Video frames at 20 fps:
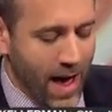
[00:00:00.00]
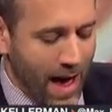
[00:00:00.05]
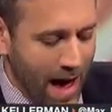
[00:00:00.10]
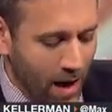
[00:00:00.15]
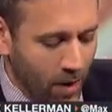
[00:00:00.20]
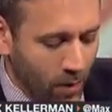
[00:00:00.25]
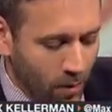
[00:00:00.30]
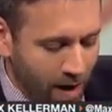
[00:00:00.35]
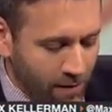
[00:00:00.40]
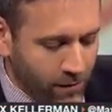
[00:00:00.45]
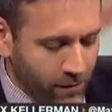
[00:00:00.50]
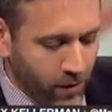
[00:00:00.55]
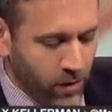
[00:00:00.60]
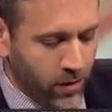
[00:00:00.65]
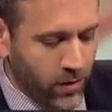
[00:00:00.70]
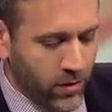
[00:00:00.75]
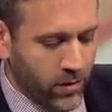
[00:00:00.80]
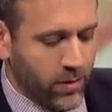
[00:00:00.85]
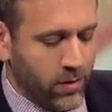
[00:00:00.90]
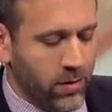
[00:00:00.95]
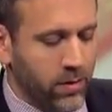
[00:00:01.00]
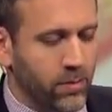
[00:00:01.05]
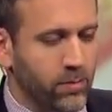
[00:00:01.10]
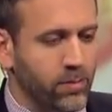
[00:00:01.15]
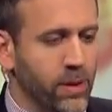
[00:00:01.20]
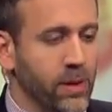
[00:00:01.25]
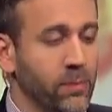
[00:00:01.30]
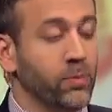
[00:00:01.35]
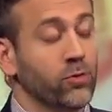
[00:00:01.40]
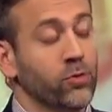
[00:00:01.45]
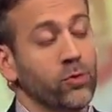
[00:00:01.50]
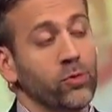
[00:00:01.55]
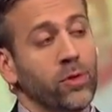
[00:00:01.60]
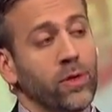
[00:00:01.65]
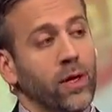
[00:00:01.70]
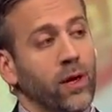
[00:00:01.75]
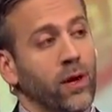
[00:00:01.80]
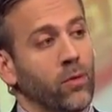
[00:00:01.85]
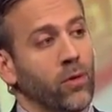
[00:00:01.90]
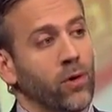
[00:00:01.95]
However, people do
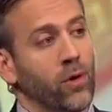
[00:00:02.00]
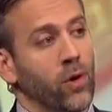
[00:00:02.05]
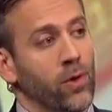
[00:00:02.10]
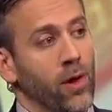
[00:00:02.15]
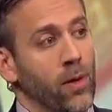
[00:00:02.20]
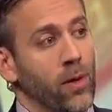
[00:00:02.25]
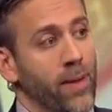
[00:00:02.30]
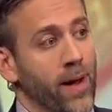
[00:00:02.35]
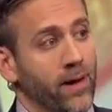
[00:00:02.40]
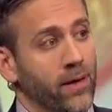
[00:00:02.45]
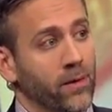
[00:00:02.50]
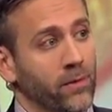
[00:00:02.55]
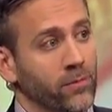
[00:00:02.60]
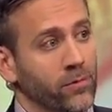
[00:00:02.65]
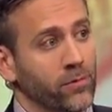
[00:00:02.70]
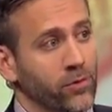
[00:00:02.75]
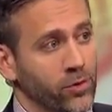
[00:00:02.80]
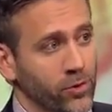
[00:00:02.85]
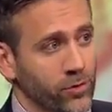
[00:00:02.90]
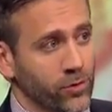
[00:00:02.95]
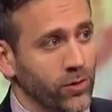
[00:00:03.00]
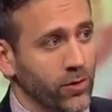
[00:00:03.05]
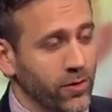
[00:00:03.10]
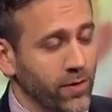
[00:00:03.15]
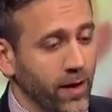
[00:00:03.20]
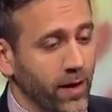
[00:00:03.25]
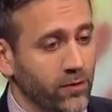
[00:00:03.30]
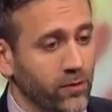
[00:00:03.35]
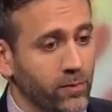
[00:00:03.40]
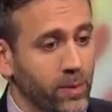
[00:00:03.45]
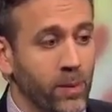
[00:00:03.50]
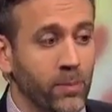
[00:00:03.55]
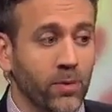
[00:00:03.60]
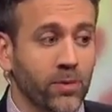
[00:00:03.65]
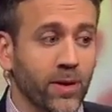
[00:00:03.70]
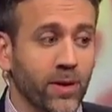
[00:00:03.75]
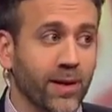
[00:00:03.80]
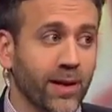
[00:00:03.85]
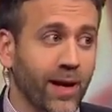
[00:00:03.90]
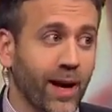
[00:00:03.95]
care what Odell Beckham Jr. thinks. People
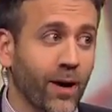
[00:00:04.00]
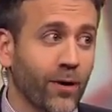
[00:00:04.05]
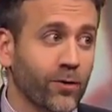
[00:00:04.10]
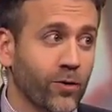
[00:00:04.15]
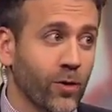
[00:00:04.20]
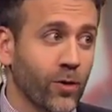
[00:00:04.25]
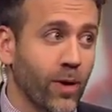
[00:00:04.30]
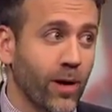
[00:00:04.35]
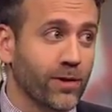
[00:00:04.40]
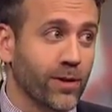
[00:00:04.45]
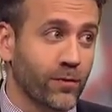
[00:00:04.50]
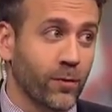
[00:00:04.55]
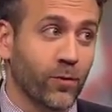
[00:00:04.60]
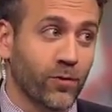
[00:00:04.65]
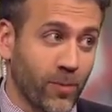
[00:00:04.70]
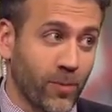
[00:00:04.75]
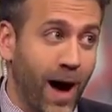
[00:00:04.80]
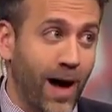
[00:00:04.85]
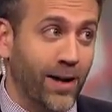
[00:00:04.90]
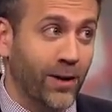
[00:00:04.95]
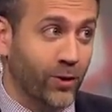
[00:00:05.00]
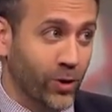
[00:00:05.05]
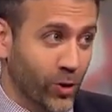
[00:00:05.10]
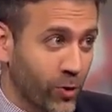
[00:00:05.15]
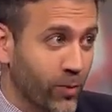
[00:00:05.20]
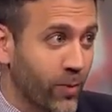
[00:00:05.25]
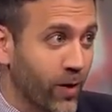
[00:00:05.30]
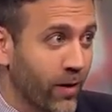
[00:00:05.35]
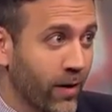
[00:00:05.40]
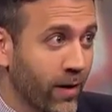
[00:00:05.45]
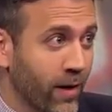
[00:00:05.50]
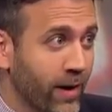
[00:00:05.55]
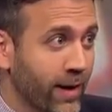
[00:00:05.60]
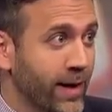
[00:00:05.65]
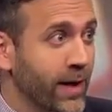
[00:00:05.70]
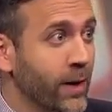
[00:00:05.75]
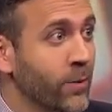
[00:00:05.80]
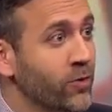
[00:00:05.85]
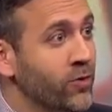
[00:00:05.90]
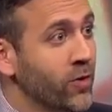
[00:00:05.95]
didn't care so much. If it was Amani Toomer,
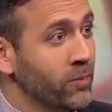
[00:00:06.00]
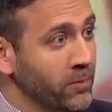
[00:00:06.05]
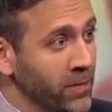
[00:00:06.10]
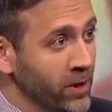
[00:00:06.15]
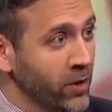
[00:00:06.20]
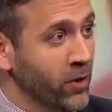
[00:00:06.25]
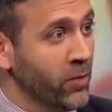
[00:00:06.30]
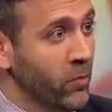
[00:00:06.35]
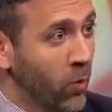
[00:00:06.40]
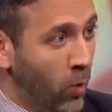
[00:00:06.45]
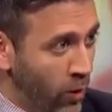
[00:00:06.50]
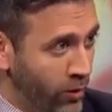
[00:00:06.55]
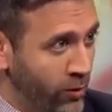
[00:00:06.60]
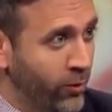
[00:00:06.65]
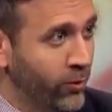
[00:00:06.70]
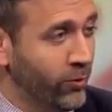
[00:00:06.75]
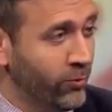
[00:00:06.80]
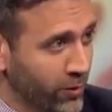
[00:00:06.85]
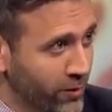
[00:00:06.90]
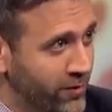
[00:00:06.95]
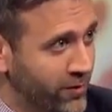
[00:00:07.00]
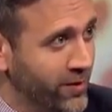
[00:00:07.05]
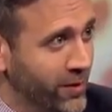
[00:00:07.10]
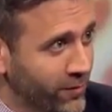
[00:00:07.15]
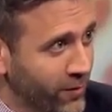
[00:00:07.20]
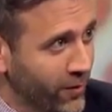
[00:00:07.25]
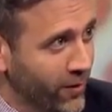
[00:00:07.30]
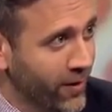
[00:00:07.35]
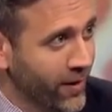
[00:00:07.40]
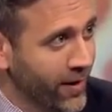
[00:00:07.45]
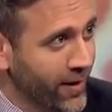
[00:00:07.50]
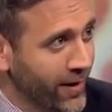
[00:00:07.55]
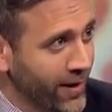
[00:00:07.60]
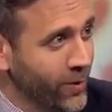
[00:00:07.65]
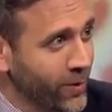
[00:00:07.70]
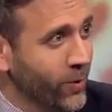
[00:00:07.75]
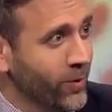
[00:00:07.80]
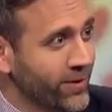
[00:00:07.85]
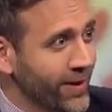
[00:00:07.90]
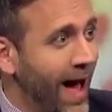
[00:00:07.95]
he was a mere mortal receiver. He
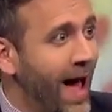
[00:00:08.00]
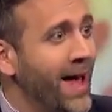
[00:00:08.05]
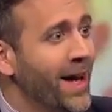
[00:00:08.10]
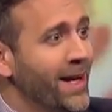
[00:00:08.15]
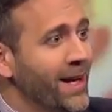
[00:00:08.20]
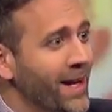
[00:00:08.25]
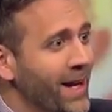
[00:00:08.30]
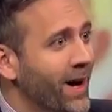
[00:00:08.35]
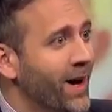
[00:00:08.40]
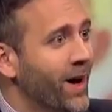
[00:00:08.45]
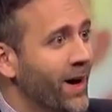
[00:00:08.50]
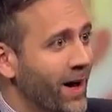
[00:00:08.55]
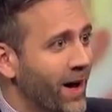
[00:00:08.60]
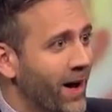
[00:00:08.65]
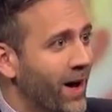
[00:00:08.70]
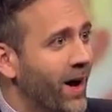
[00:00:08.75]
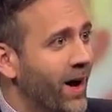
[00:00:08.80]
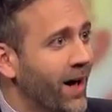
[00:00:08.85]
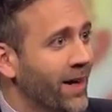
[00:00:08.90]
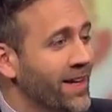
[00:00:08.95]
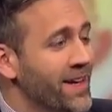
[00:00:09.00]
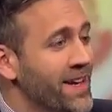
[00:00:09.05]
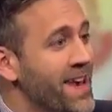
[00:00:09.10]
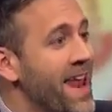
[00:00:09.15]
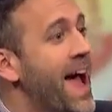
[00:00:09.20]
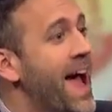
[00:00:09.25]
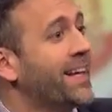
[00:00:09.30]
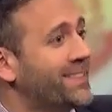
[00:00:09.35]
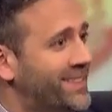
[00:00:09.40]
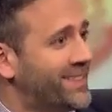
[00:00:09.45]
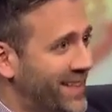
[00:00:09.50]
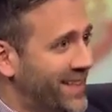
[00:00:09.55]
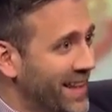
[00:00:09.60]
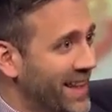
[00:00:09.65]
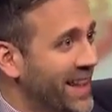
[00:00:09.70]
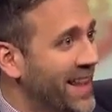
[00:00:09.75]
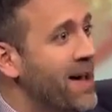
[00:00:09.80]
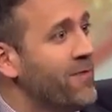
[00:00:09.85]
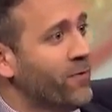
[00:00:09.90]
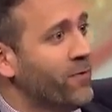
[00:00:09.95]
was not a
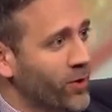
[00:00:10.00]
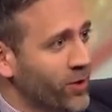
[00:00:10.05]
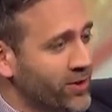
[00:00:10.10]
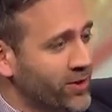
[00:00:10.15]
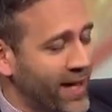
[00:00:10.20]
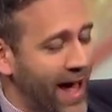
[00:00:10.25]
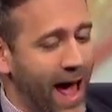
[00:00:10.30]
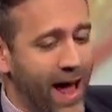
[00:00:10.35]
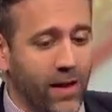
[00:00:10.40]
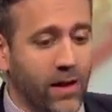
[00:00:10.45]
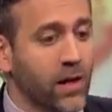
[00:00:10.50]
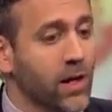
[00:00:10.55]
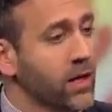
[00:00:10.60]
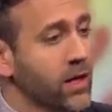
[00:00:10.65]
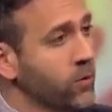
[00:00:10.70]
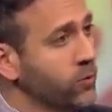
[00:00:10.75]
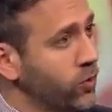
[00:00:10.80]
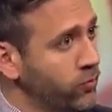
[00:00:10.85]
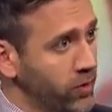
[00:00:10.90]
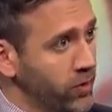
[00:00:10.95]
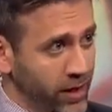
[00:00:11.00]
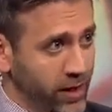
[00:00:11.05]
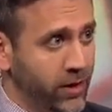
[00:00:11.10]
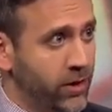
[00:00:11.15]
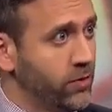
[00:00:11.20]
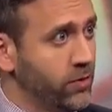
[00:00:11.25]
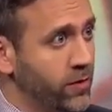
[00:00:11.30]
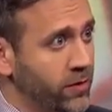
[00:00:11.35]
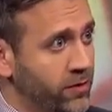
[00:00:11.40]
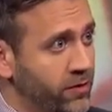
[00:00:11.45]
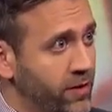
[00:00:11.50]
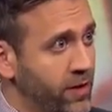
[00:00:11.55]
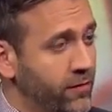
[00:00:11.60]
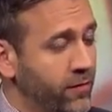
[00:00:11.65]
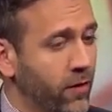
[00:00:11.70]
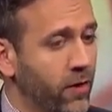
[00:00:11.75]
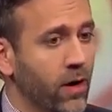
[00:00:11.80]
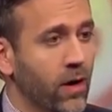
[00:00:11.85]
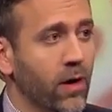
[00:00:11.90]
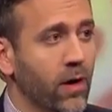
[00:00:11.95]
next-level talent. He was a really good
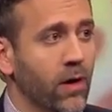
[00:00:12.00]
receiver.